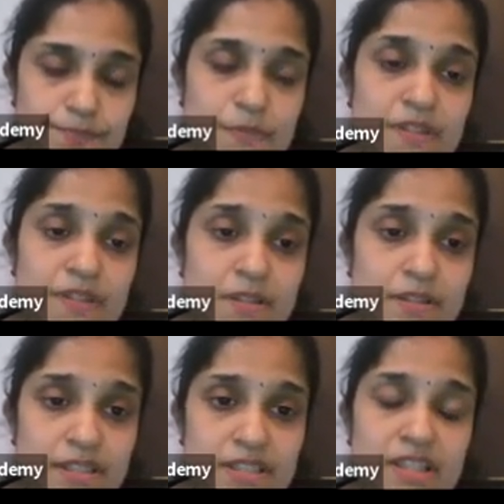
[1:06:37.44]
But
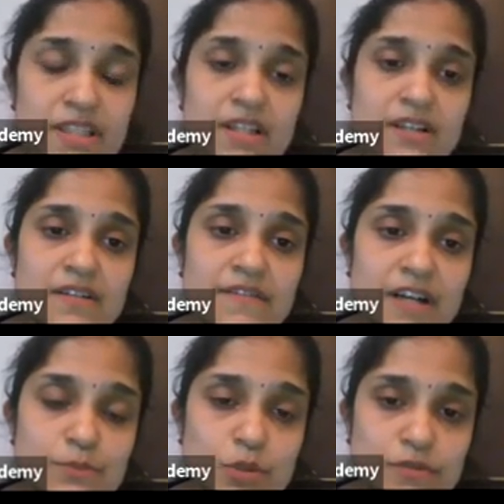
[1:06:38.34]
herein,
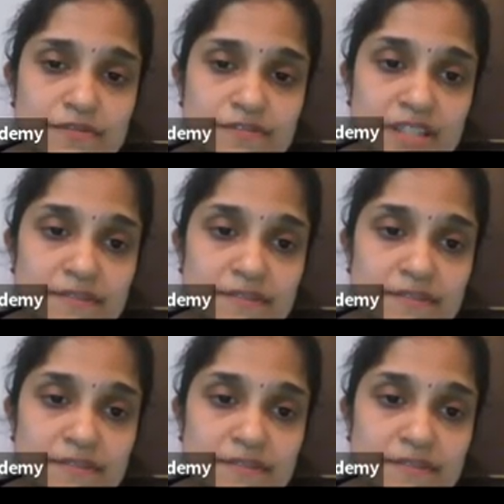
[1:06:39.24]
one more very,